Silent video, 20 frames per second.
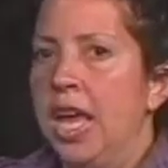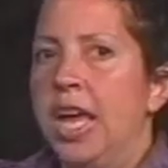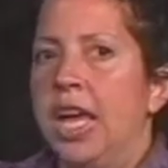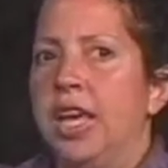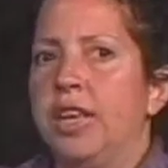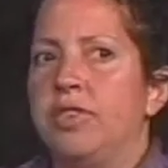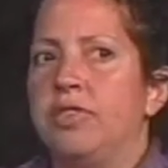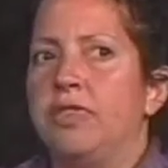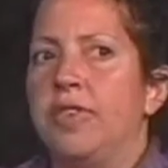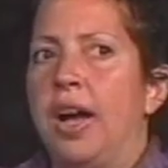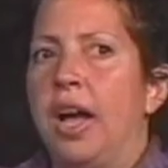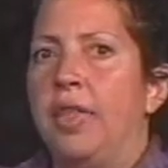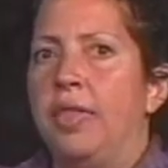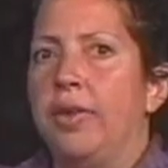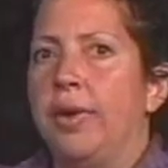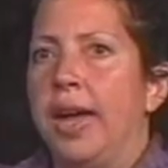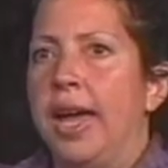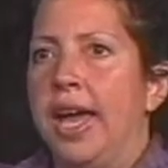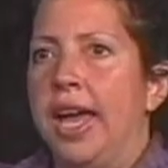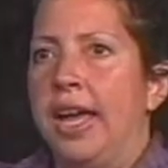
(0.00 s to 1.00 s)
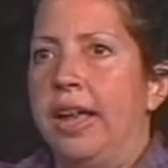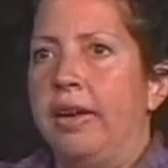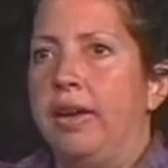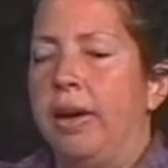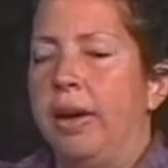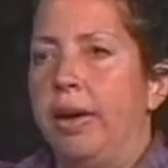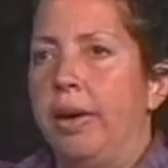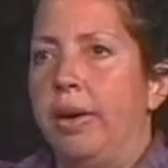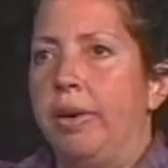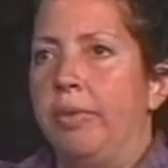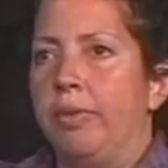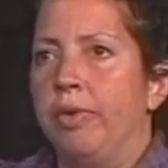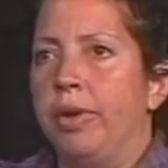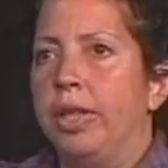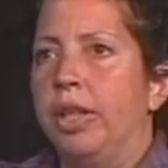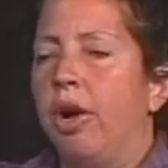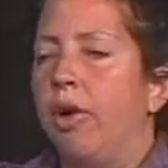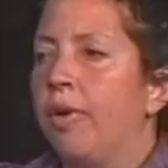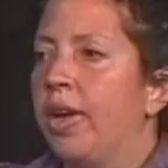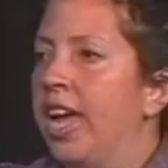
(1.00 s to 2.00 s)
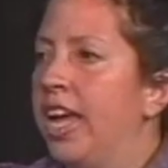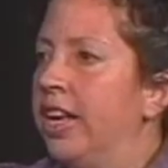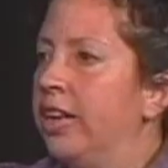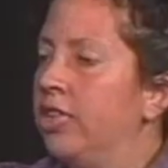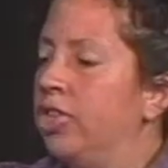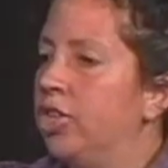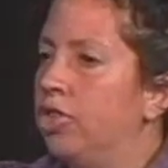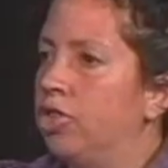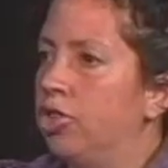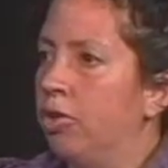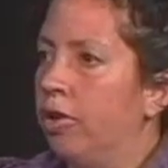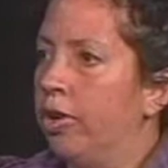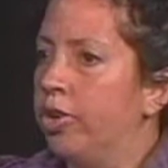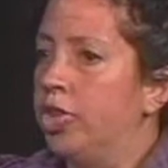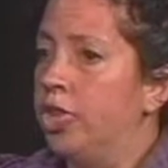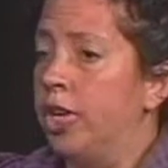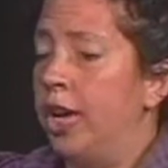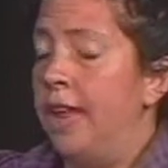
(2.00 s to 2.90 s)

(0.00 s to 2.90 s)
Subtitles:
His father had relocated to Georgia,